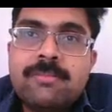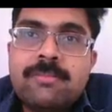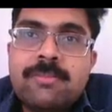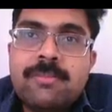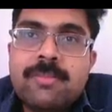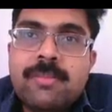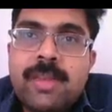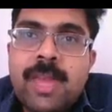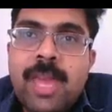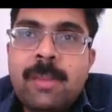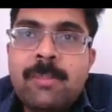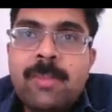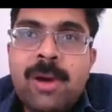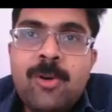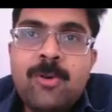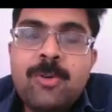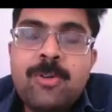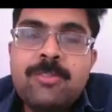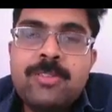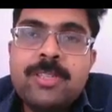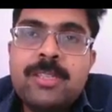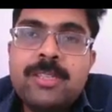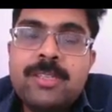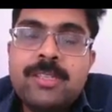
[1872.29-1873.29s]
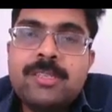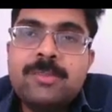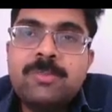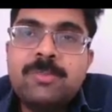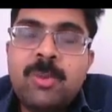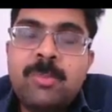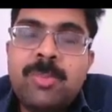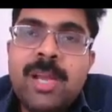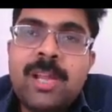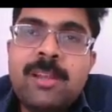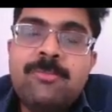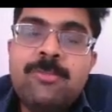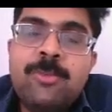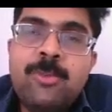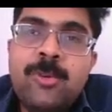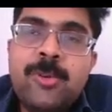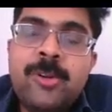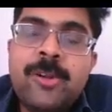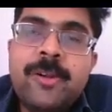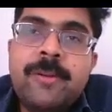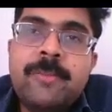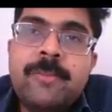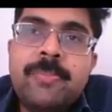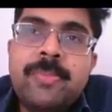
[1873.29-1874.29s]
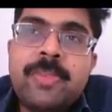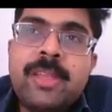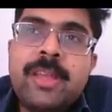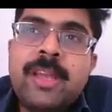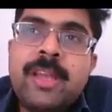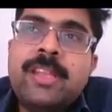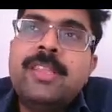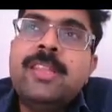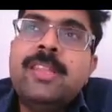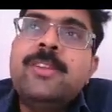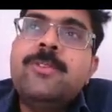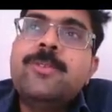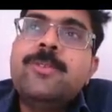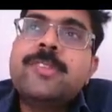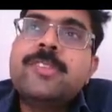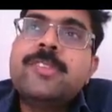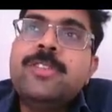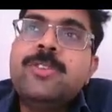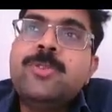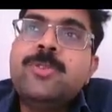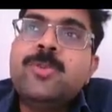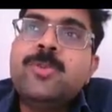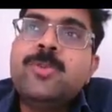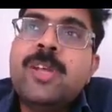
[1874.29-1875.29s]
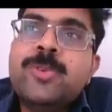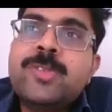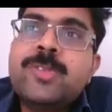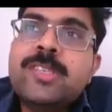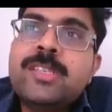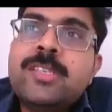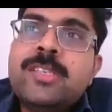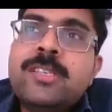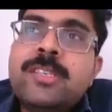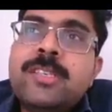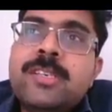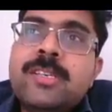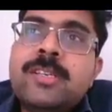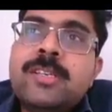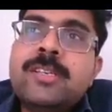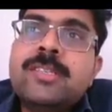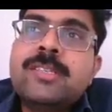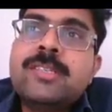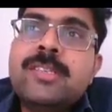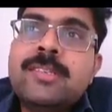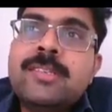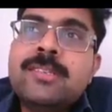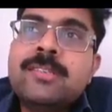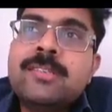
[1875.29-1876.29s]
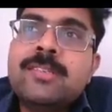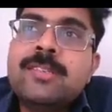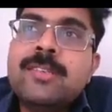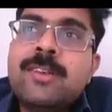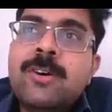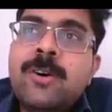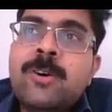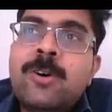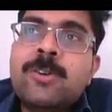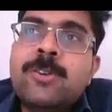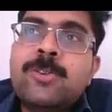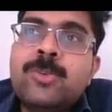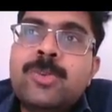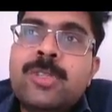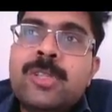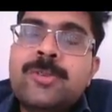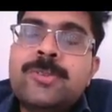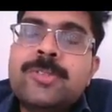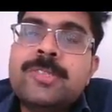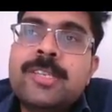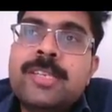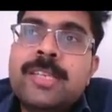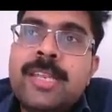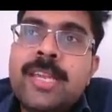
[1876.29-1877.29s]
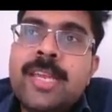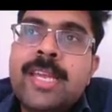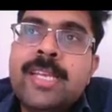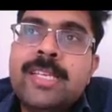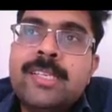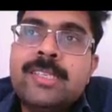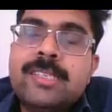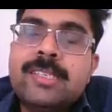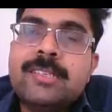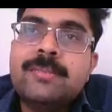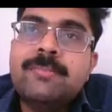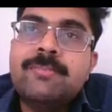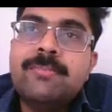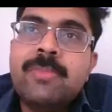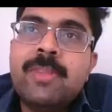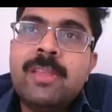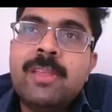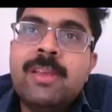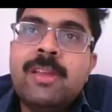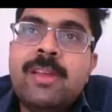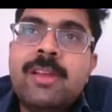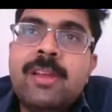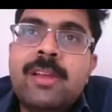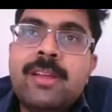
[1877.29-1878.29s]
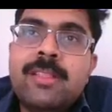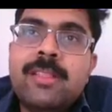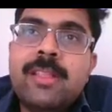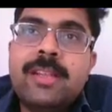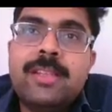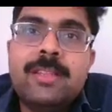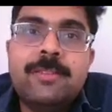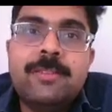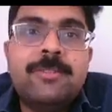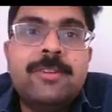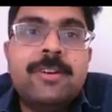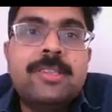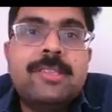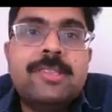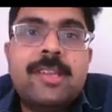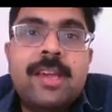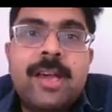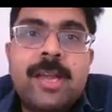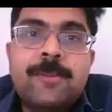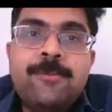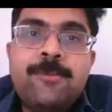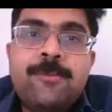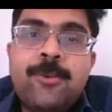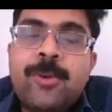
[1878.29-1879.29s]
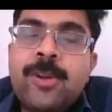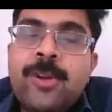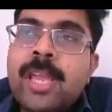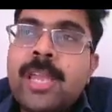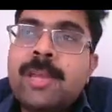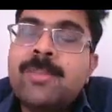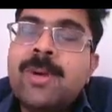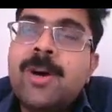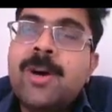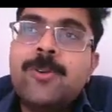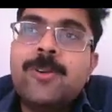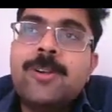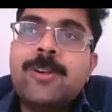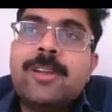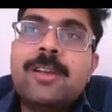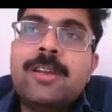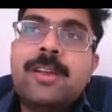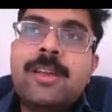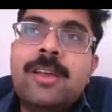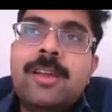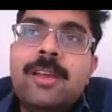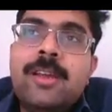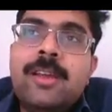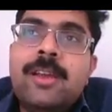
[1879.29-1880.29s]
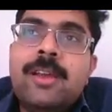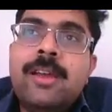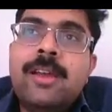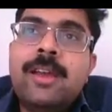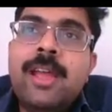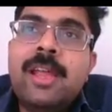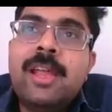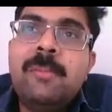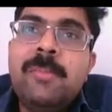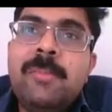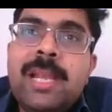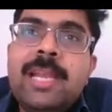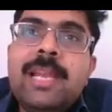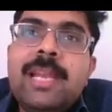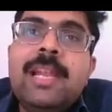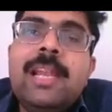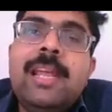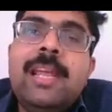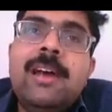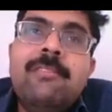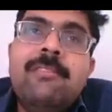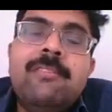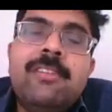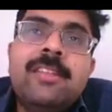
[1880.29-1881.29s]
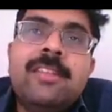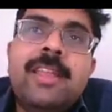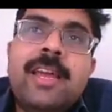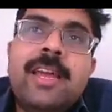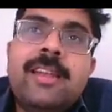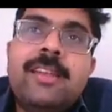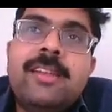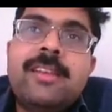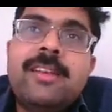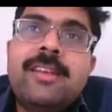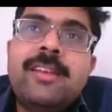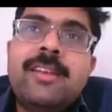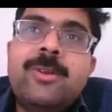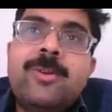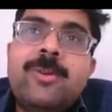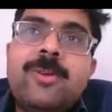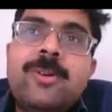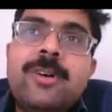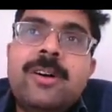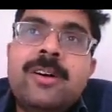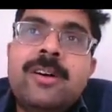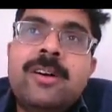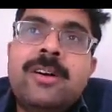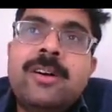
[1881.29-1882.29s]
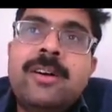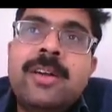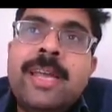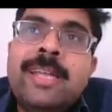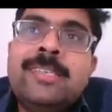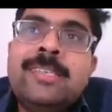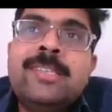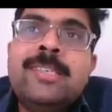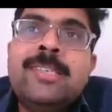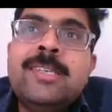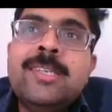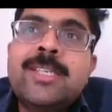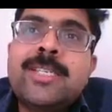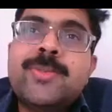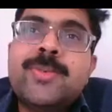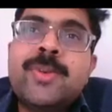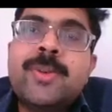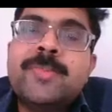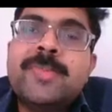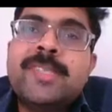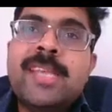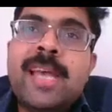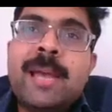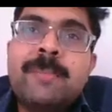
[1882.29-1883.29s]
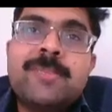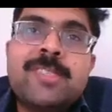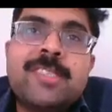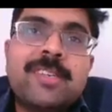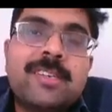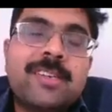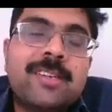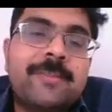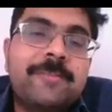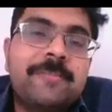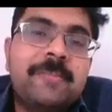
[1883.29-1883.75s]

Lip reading: came out with this mobile phone, I think it was in 2006 or 2008 that the first iPhone came out. Immediately after that, engineers from Samsung,